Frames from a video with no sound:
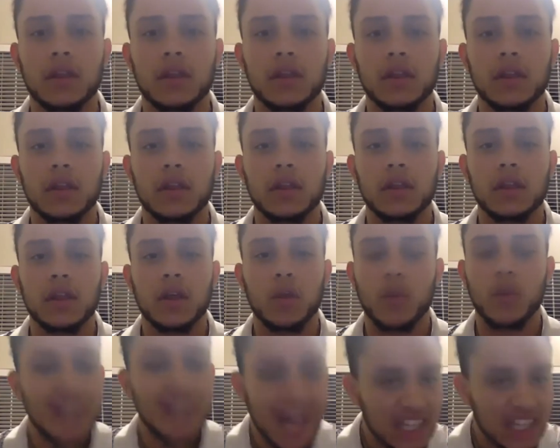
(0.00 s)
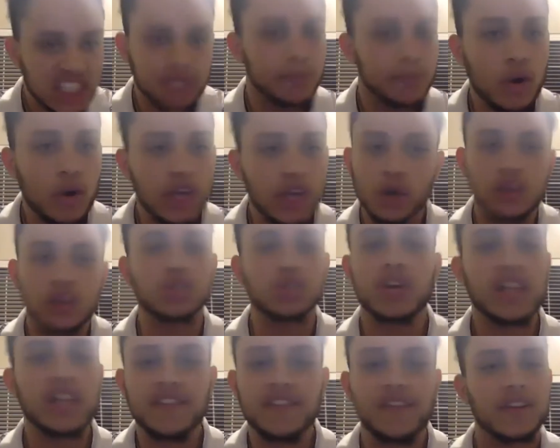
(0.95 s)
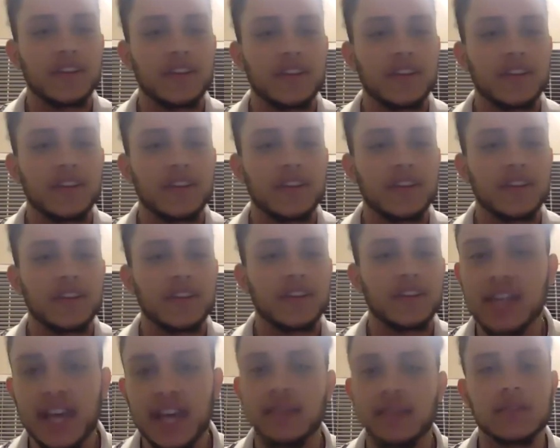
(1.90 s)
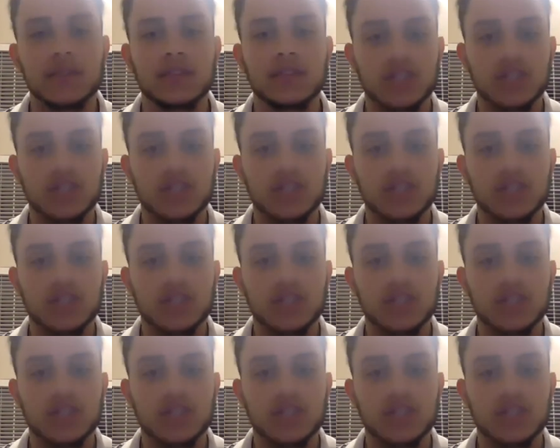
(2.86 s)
We not smoking or drinking for the 30 days.